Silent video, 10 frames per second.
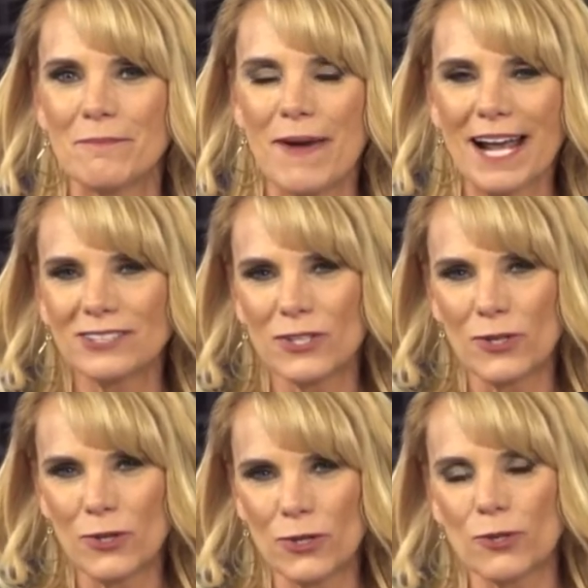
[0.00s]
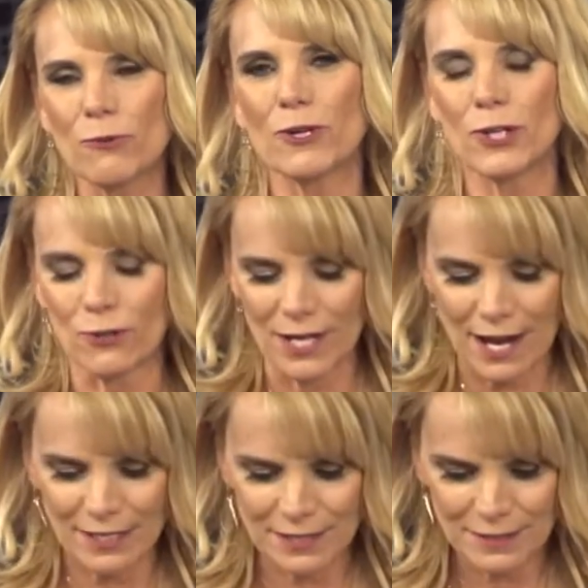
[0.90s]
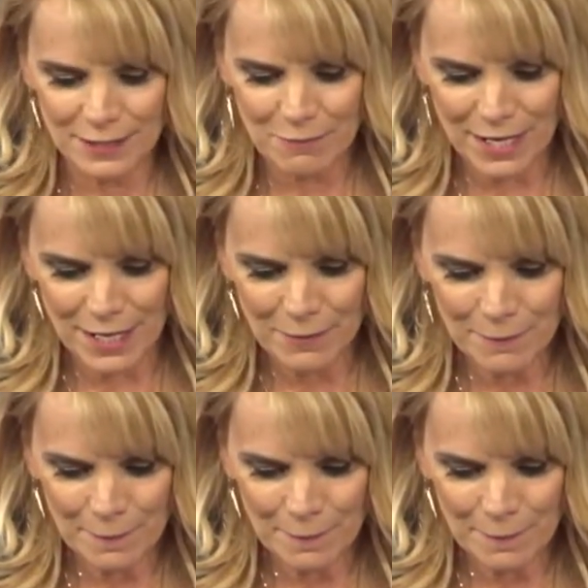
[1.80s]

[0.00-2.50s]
back to who you were created to be.